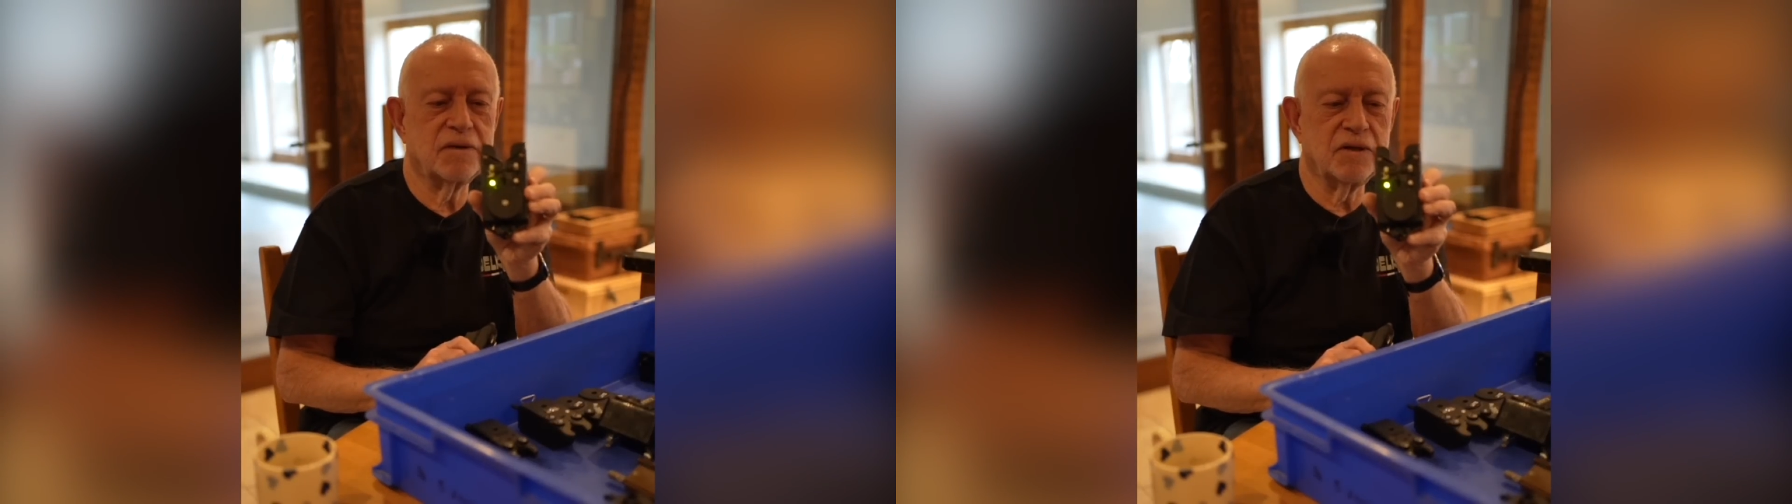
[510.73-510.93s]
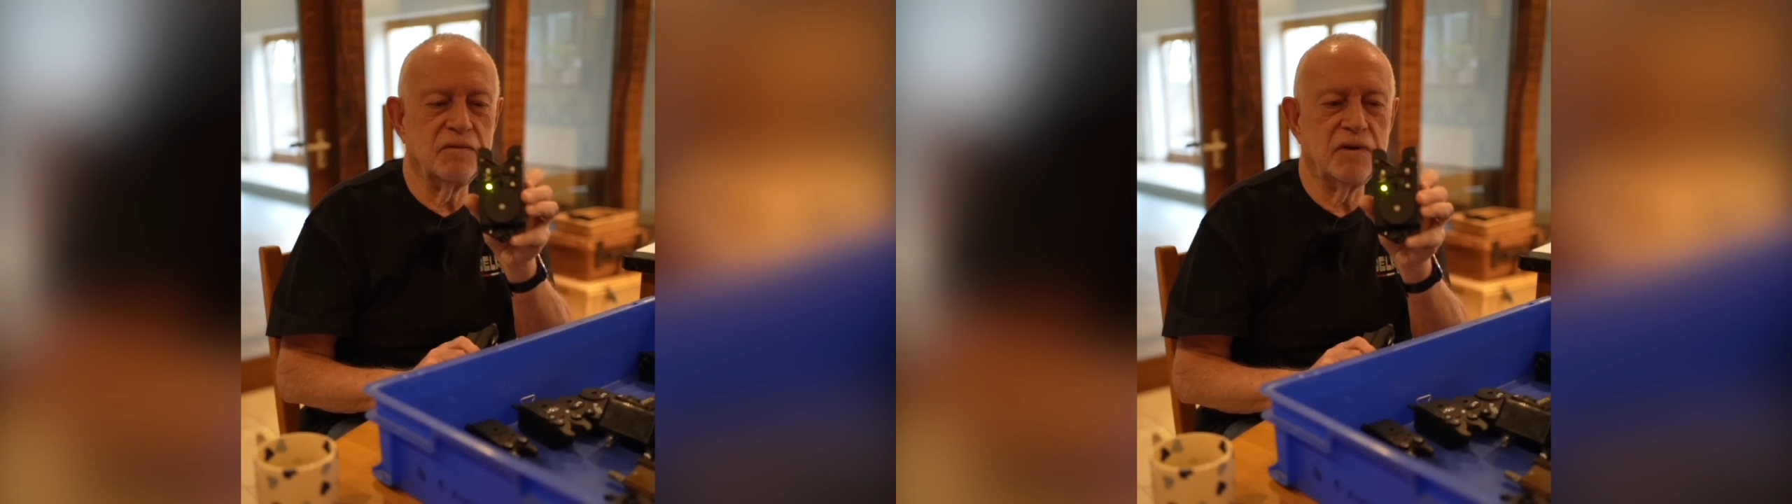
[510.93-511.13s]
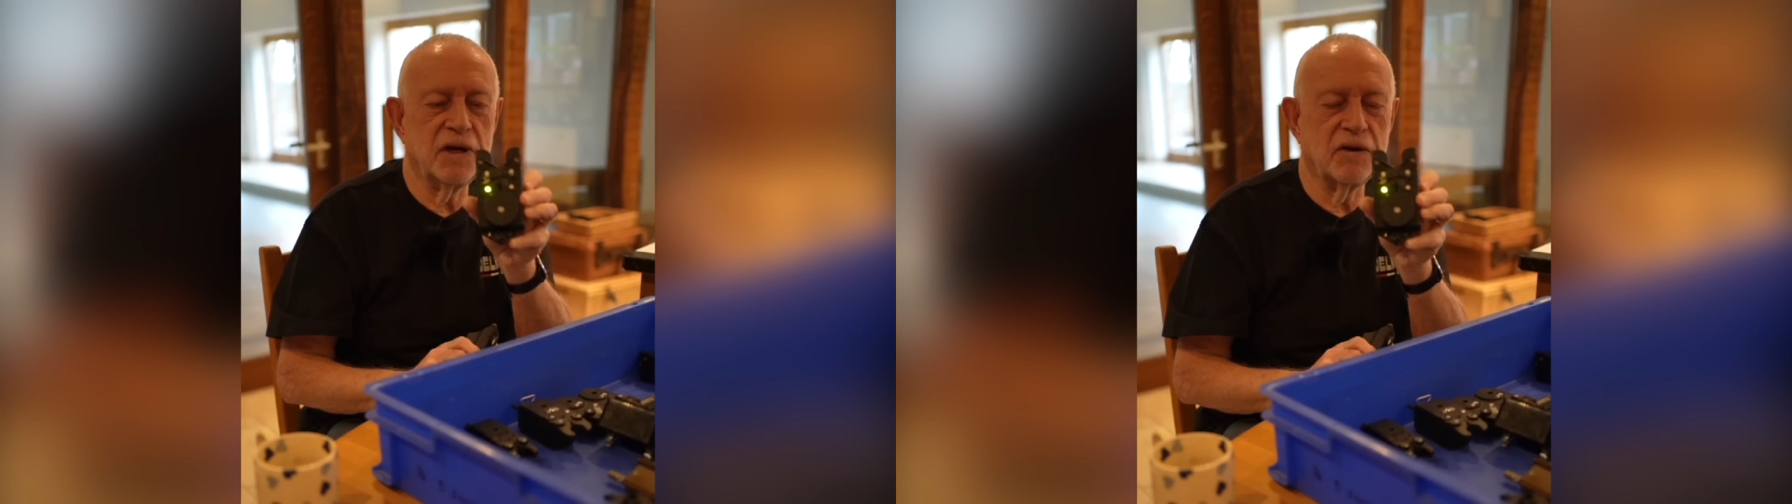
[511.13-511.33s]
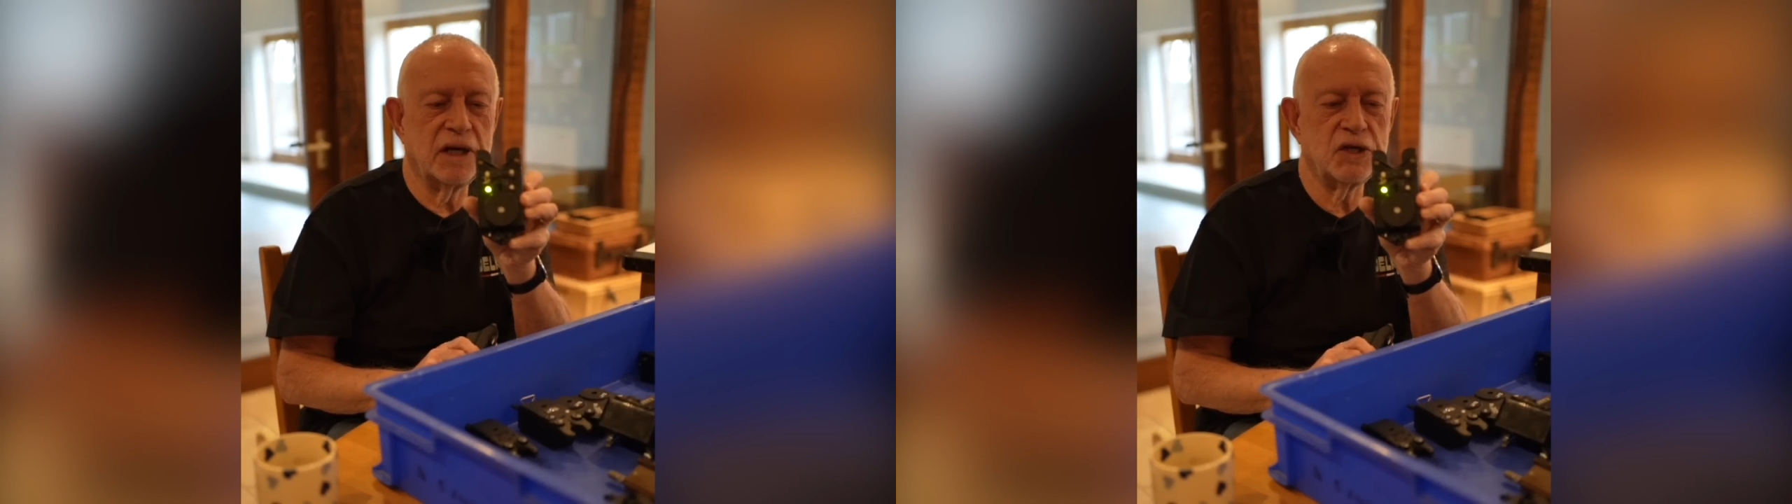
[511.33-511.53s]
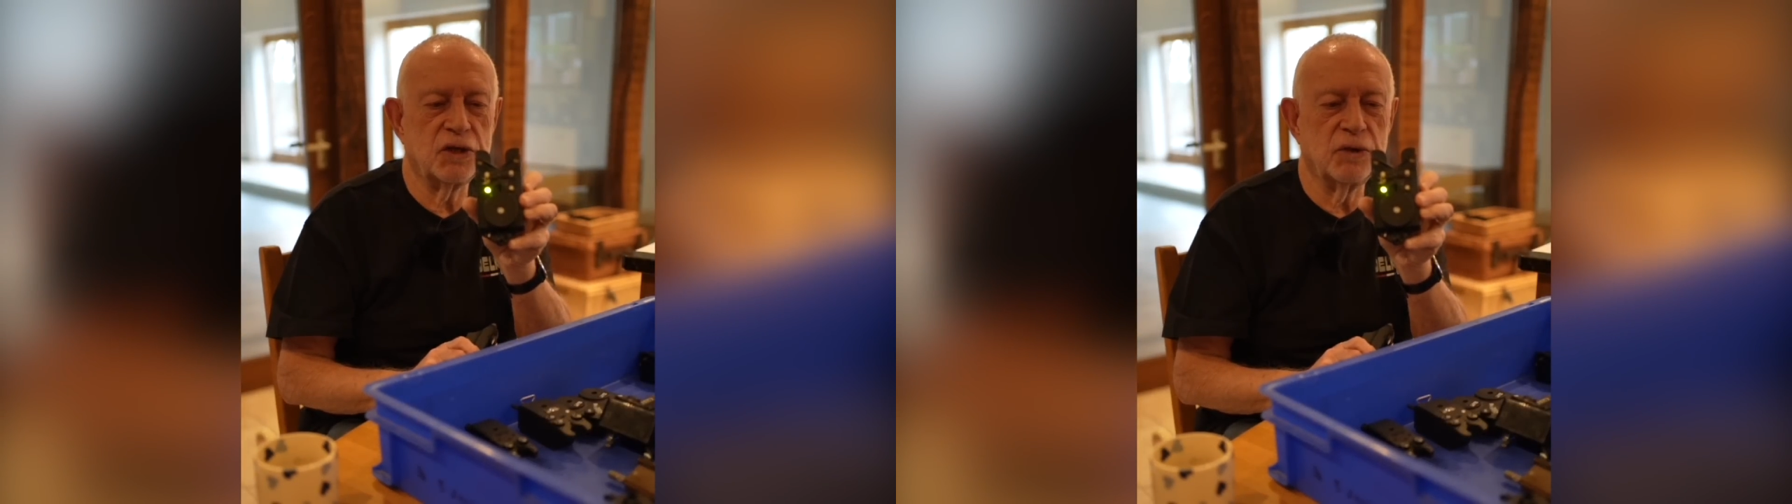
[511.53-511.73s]
the
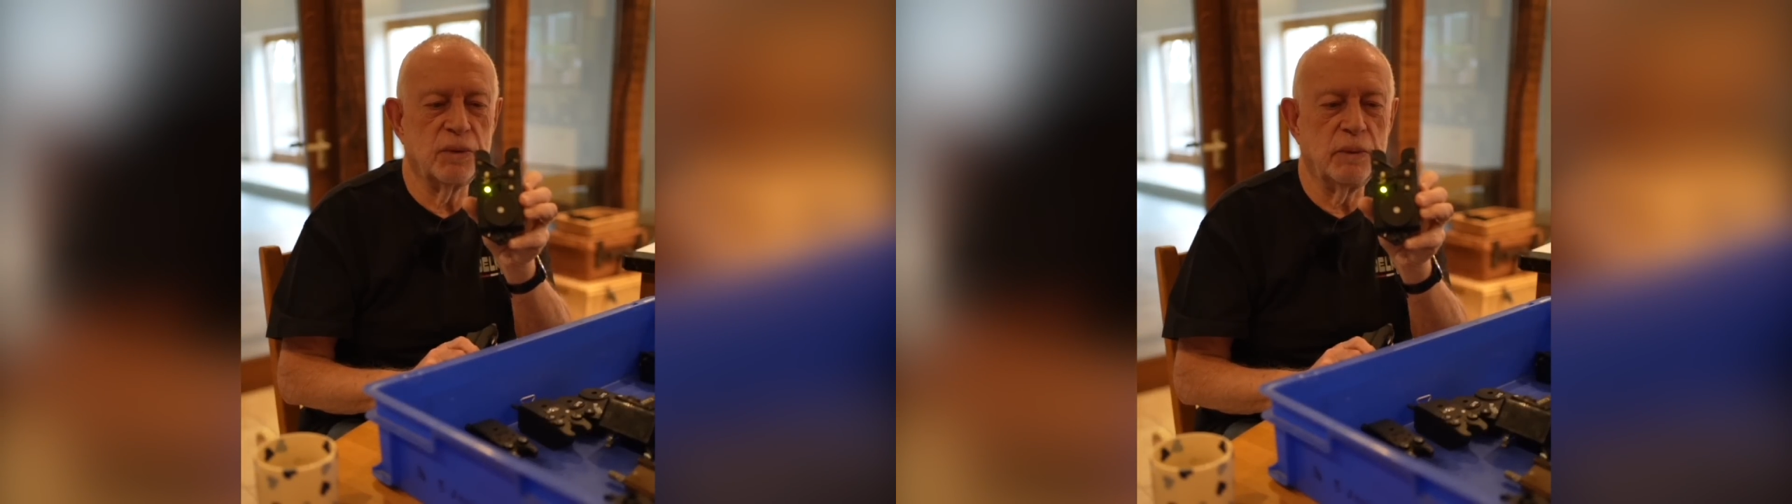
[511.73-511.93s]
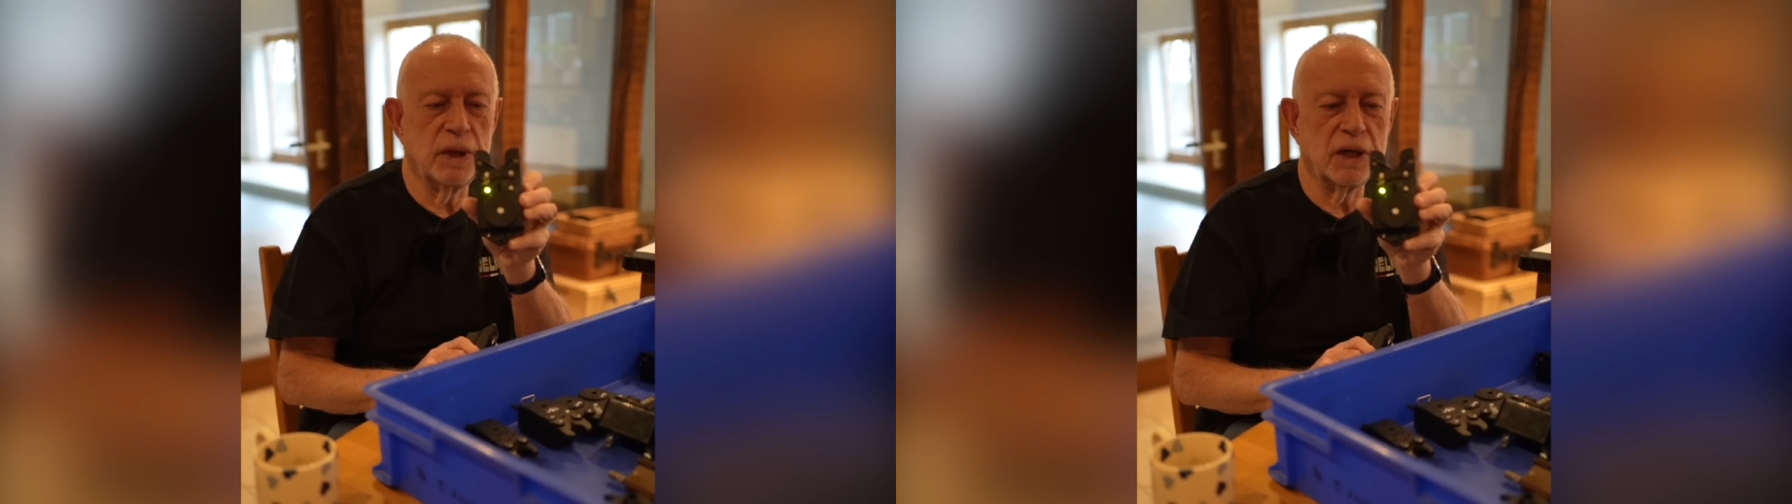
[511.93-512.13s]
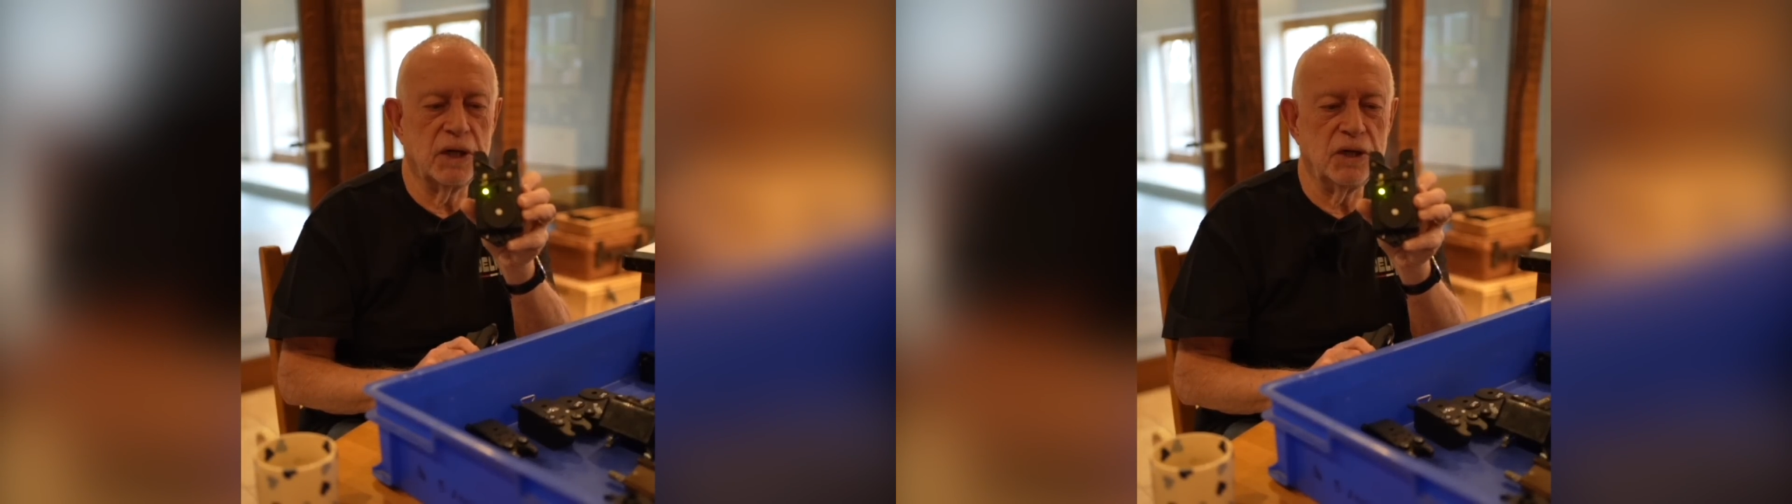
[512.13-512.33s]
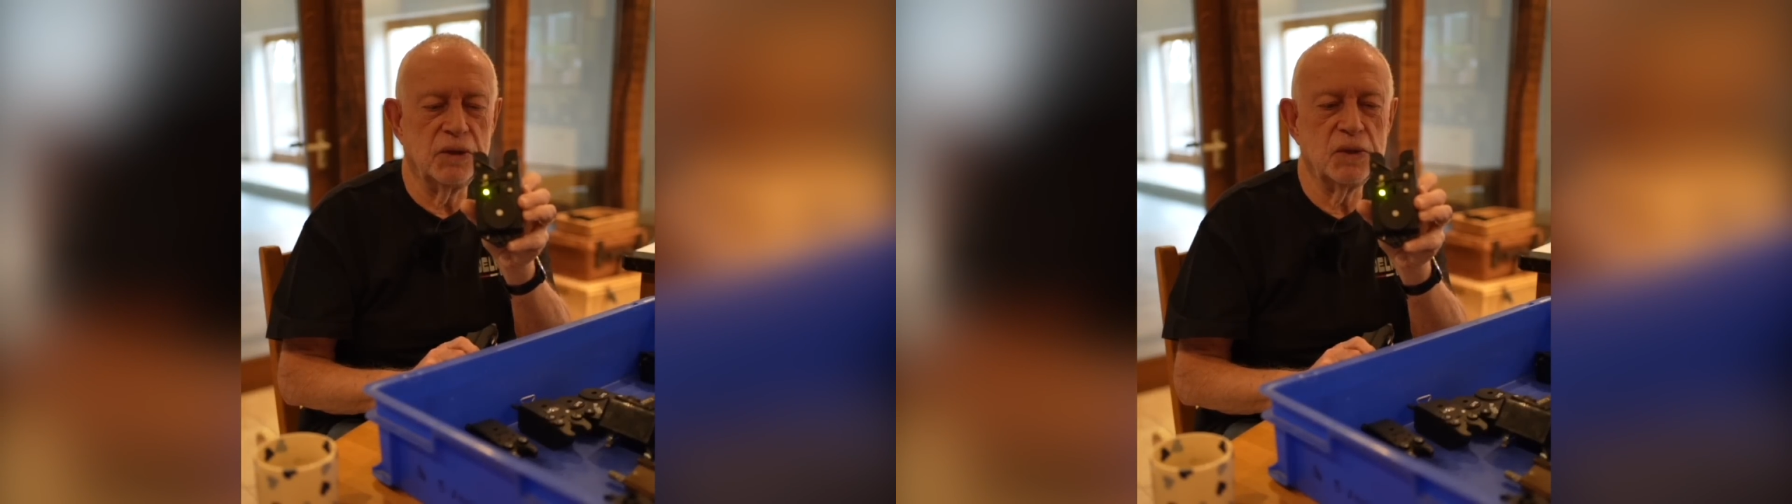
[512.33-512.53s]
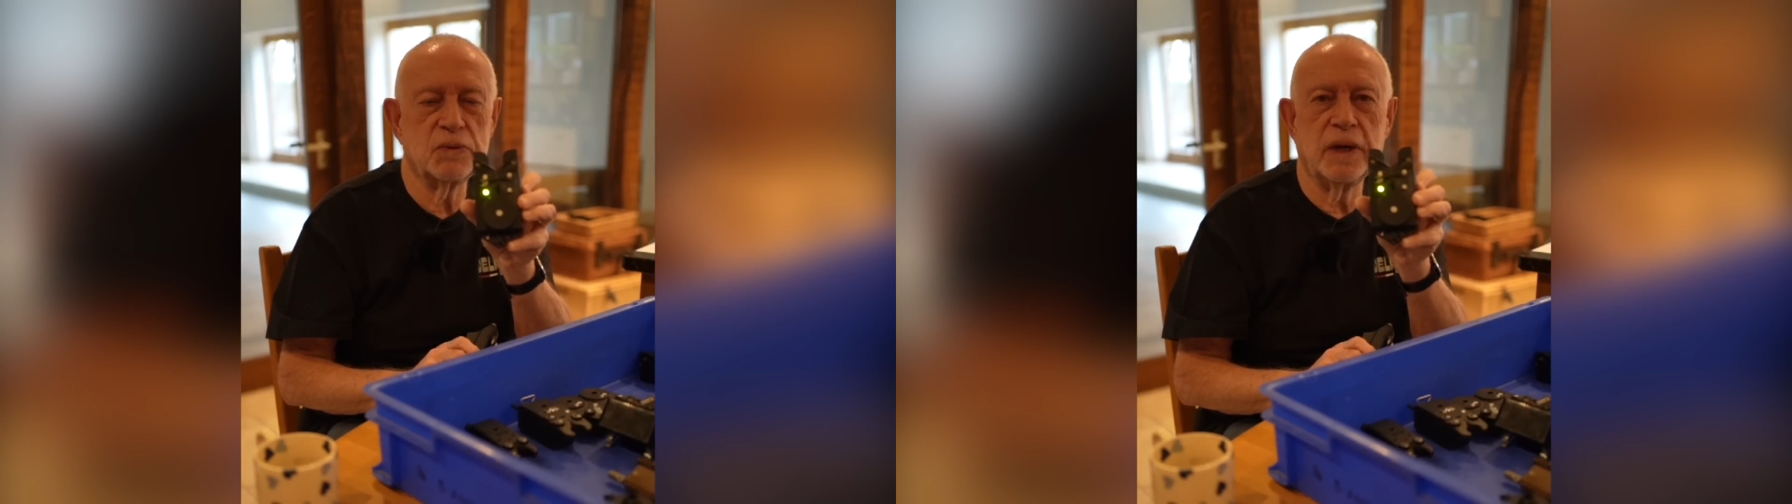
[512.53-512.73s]
configuration that we were going to use.